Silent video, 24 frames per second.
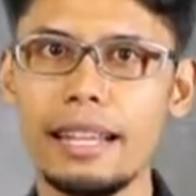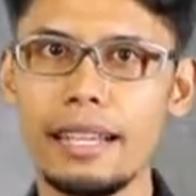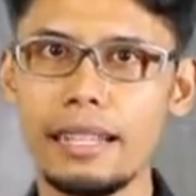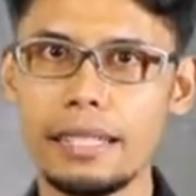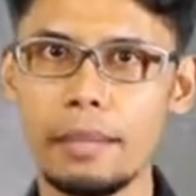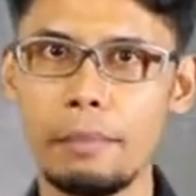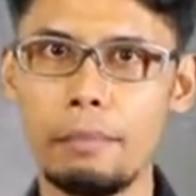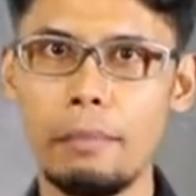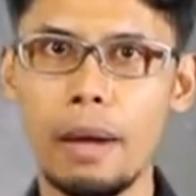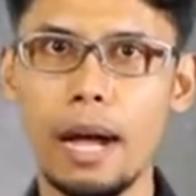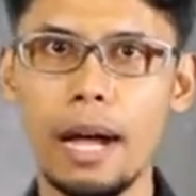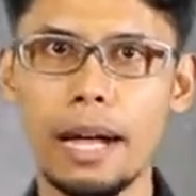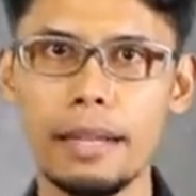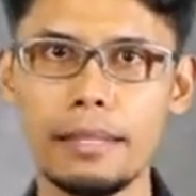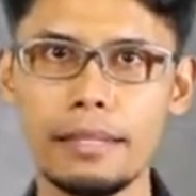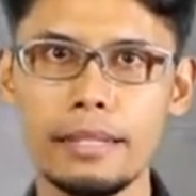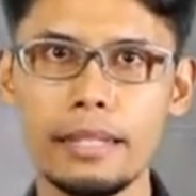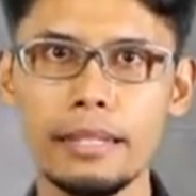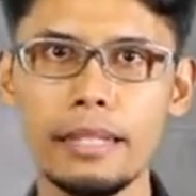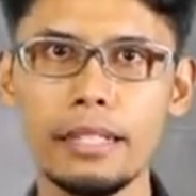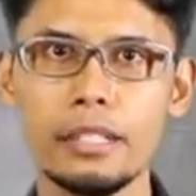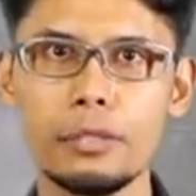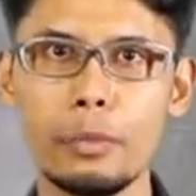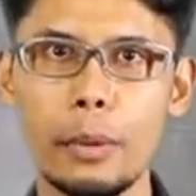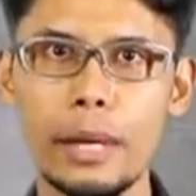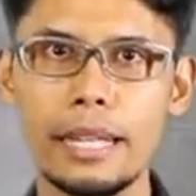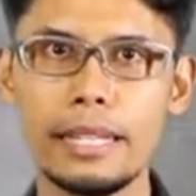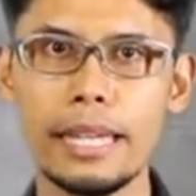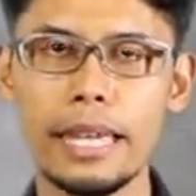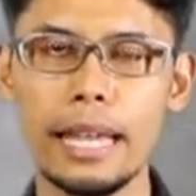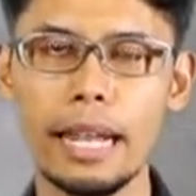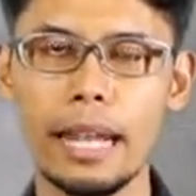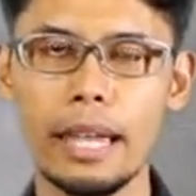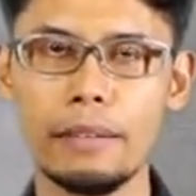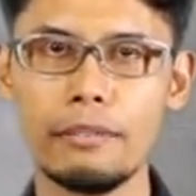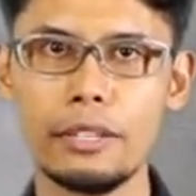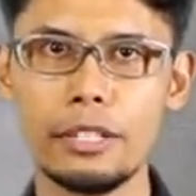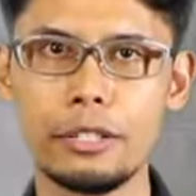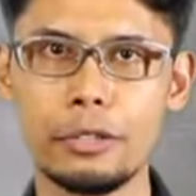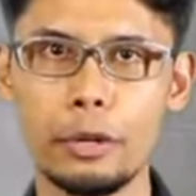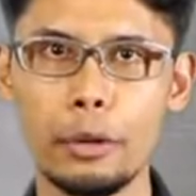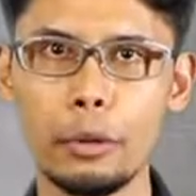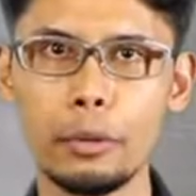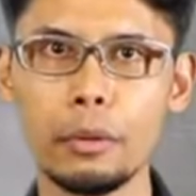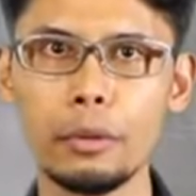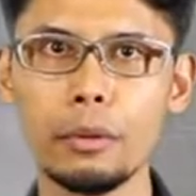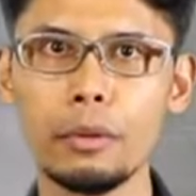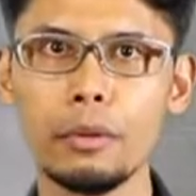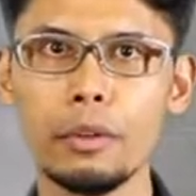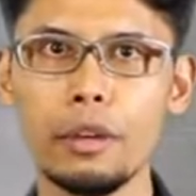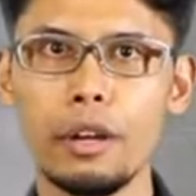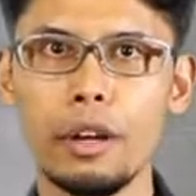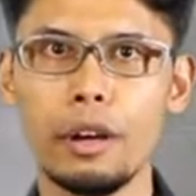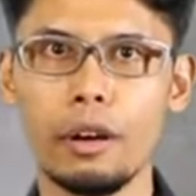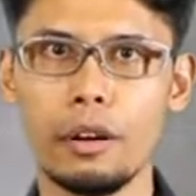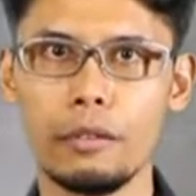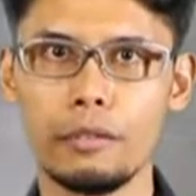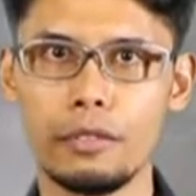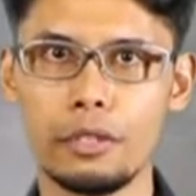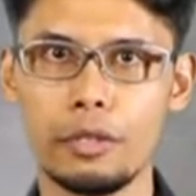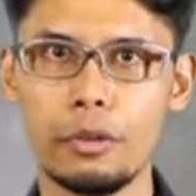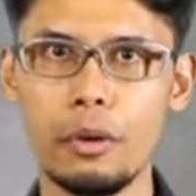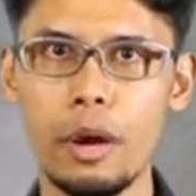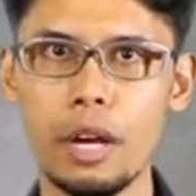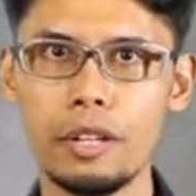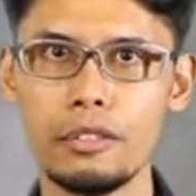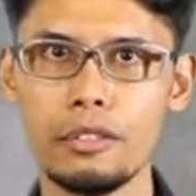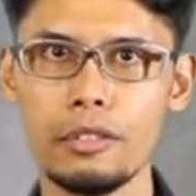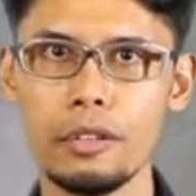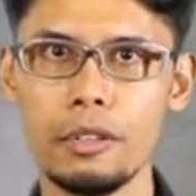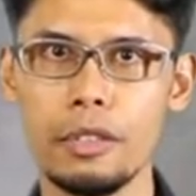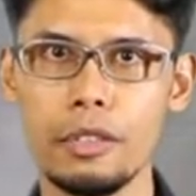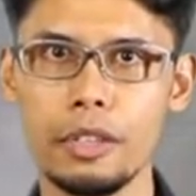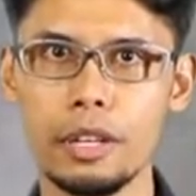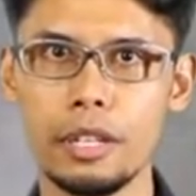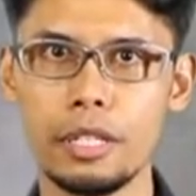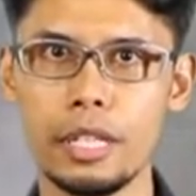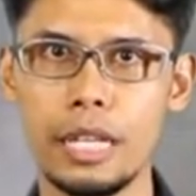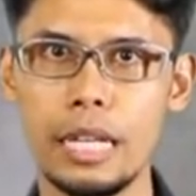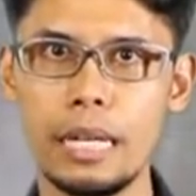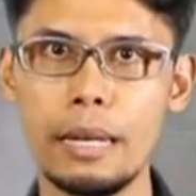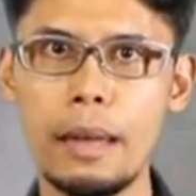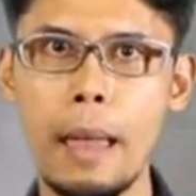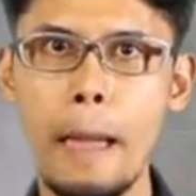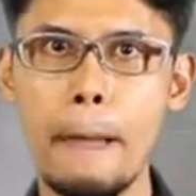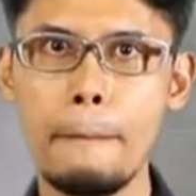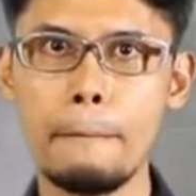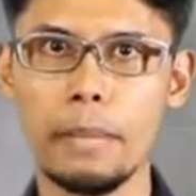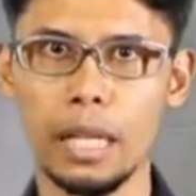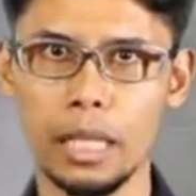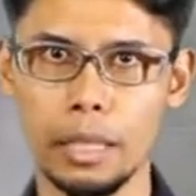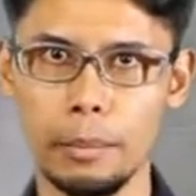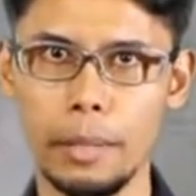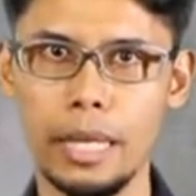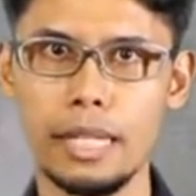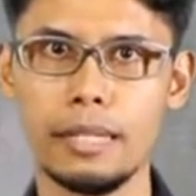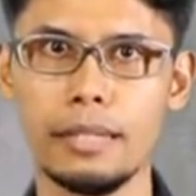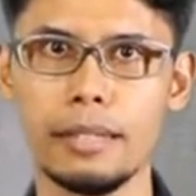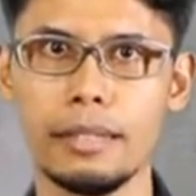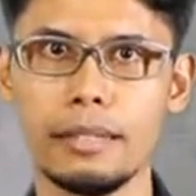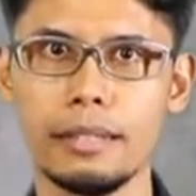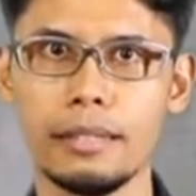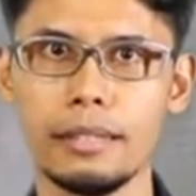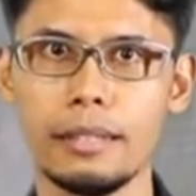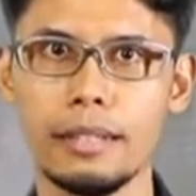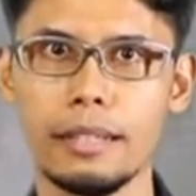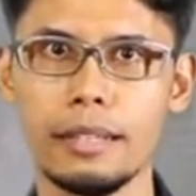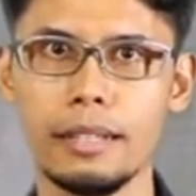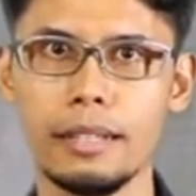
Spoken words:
surpassing the 2011 total of 213 millimetres.